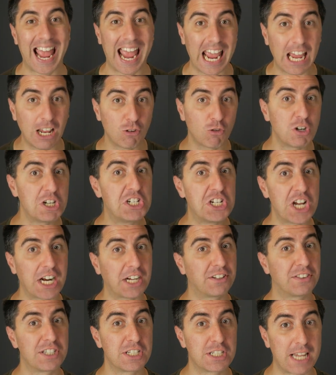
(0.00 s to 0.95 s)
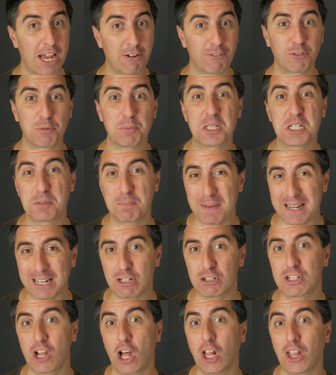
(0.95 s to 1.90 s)
and reject the sound from the
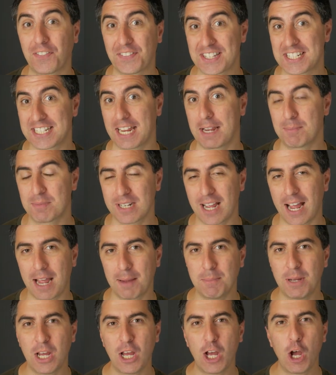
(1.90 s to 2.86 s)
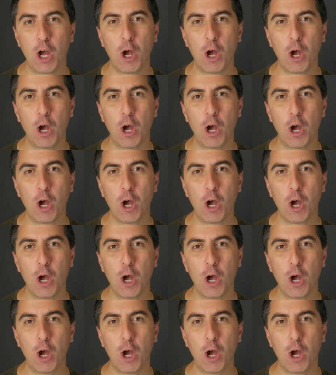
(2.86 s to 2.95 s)
speakers all at the same time,